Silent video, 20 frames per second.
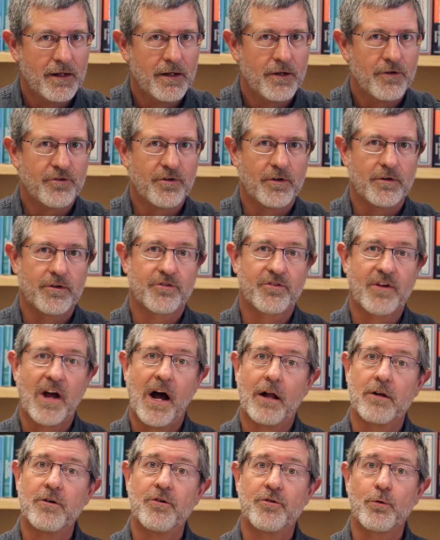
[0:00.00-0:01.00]
So the
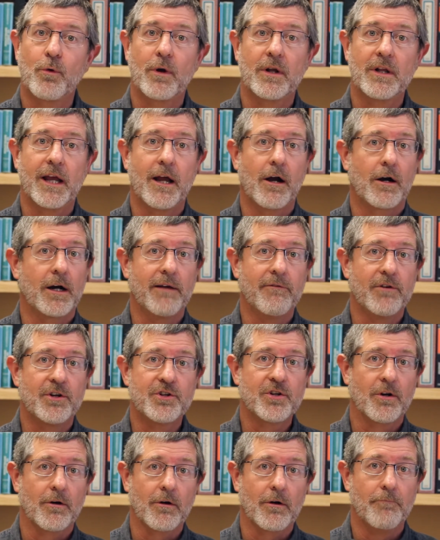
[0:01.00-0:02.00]
scholars really aren't even
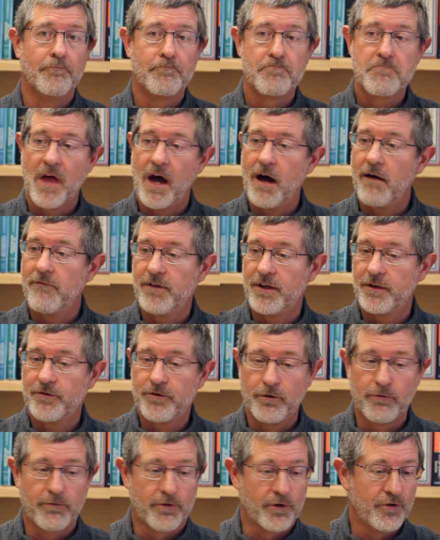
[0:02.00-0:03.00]
sure of the
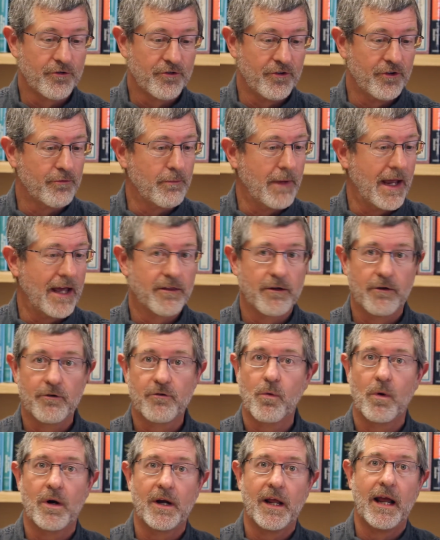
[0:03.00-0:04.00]
two verses, Matthew
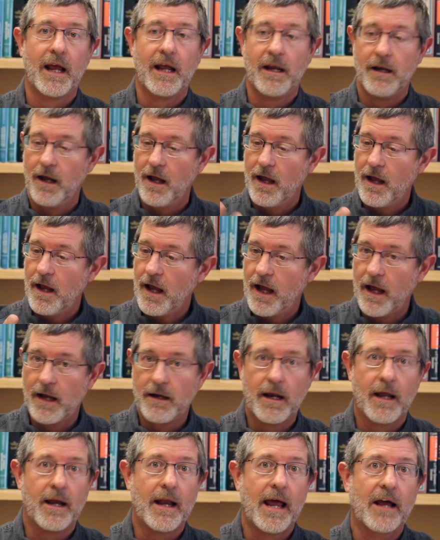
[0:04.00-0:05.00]
28
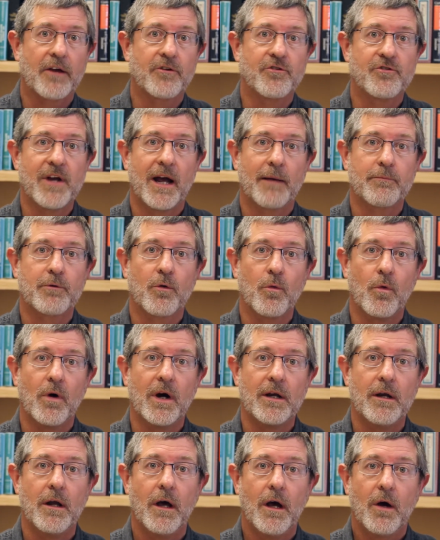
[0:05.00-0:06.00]
and Acts chapter
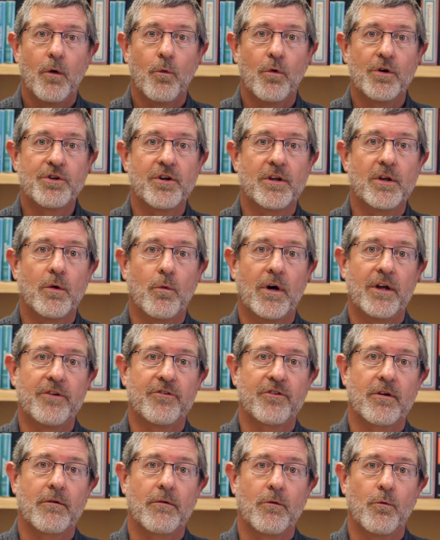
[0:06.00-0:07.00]
1, which of the ones
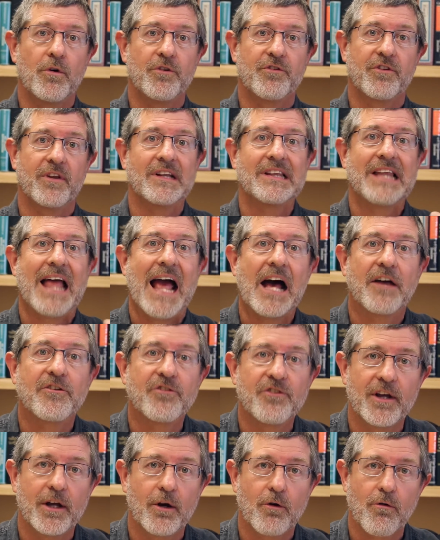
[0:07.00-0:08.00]
that was the
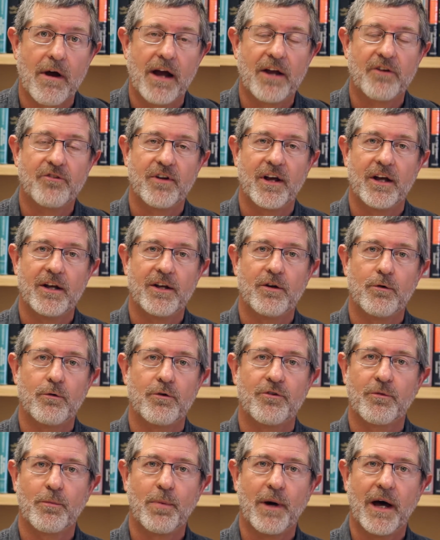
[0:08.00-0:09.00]
last thing Christ said to
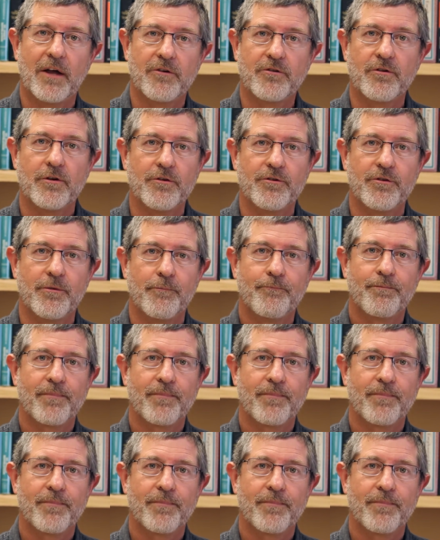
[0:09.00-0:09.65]
his apostles,